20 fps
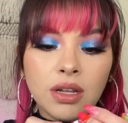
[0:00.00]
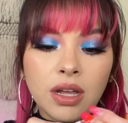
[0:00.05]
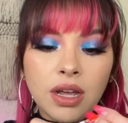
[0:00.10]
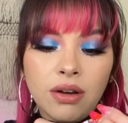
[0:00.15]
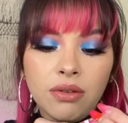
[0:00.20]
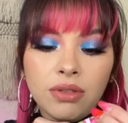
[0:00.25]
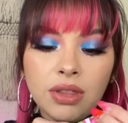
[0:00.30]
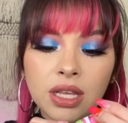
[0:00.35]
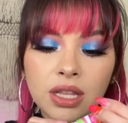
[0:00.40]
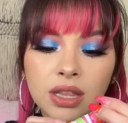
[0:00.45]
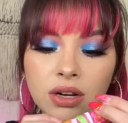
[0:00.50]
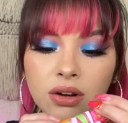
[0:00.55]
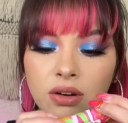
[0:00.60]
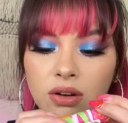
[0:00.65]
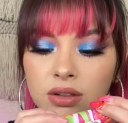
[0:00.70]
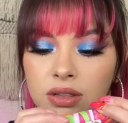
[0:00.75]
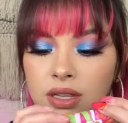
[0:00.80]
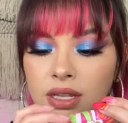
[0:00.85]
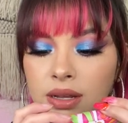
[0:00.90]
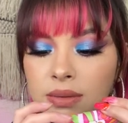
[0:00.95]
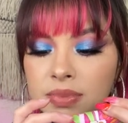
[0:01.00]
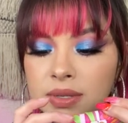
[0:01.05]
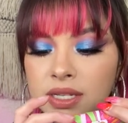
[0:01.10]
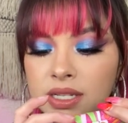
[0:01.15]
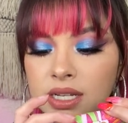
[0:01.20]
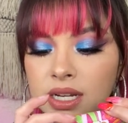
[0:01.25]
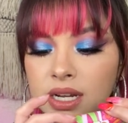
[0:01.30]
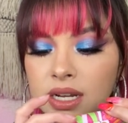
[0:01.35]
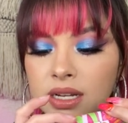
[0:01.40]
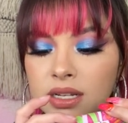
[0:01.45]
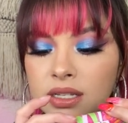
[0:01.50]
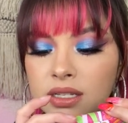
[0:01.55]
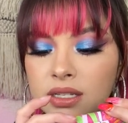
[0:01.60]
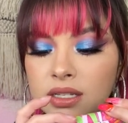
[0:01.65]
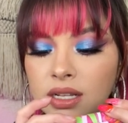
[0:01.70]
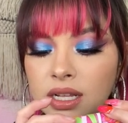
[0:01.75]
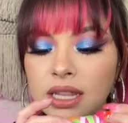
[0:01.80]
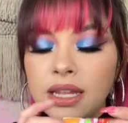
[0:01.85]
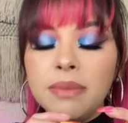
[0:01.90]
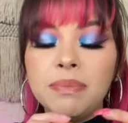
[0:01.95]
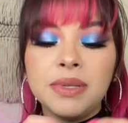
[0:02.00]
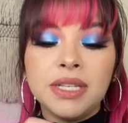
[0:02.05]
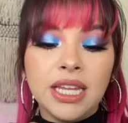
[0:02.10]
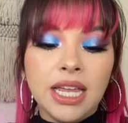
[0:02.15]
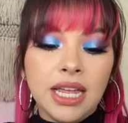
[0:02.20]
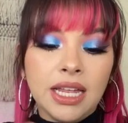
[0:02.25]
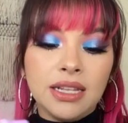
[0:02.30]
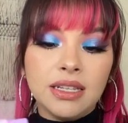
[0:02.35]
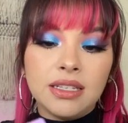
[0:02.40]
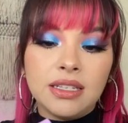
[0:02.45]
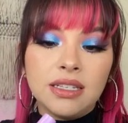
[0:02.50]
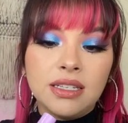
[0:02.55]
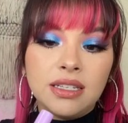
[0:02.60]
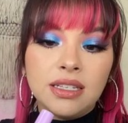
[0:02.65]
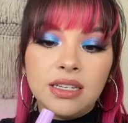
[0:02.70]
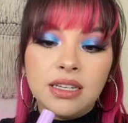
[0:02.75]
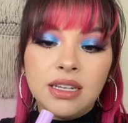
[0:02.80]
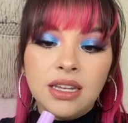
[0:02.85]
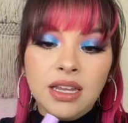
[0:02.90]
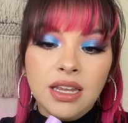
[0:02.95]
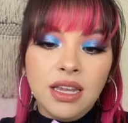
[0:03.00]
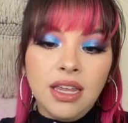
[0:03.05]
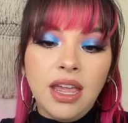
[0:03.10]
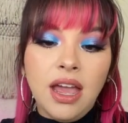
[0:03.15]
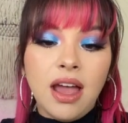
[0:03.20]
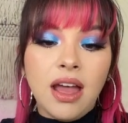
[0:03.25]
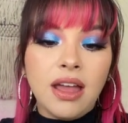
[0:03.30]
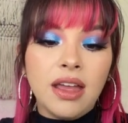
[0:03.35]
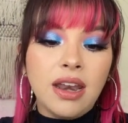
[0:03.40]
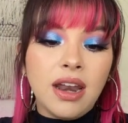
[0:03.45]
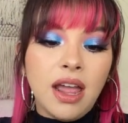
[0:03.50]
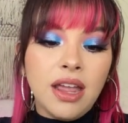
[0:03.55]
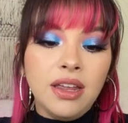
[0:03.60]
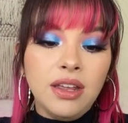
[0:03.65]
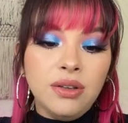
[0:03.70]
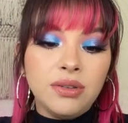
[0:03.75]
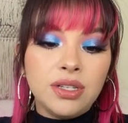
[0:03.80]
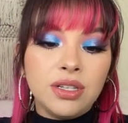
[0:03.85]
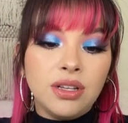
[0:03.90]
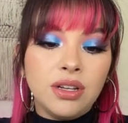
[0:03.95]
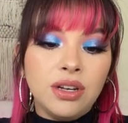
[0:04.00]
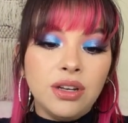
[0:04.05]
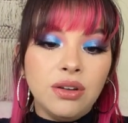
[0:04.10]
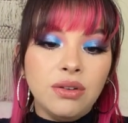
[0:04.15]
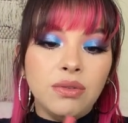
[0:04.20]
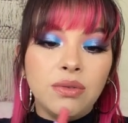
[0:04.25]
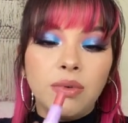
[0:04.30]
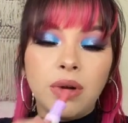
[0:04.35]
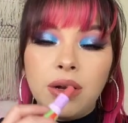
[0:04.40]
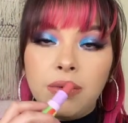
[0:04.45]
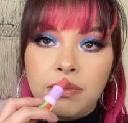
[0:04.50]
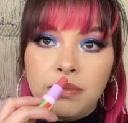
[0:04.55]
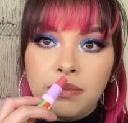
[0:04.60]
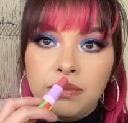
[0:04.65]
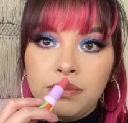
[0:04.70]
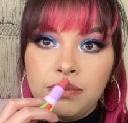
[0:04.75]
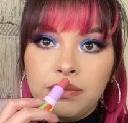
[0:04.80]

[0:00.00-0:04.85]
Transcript: I don't think they're called lipsticks. Lip tints. Yeah, and I used the nude one.